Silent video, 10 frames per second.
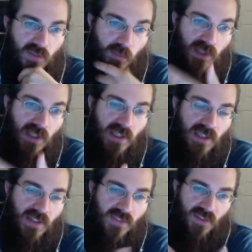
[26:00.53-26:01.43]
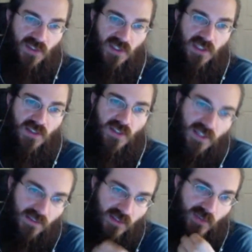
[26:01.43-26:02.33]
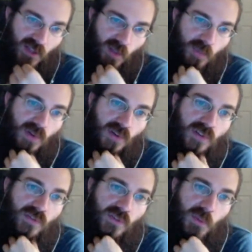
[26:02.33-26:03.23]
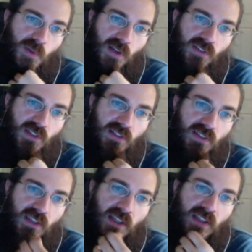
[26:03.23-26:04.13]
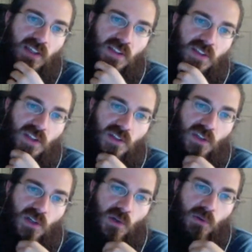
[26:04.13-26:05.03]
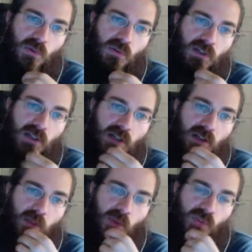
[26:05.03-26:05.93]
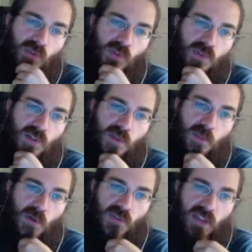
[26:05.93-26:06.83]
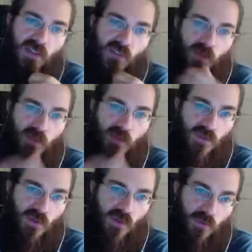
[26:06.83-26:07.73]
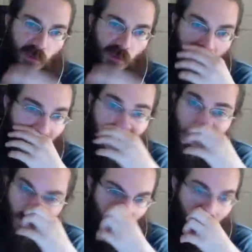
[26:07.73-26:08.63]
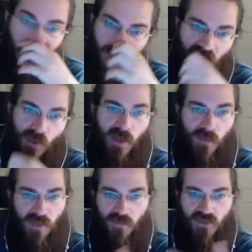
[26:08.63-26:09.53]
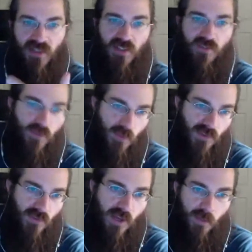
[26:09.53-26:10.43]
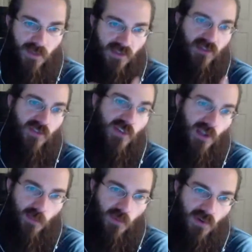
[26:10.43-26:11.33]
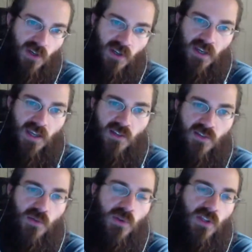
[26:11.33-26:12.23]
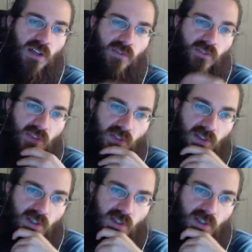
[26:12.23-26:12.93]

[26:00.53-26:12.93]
or less me as the lead like developer for the project, and then, you know, the person who did the most after me, of course, would be, you know, and I'm saying like I'm like a developer. I didn't do a lot of the,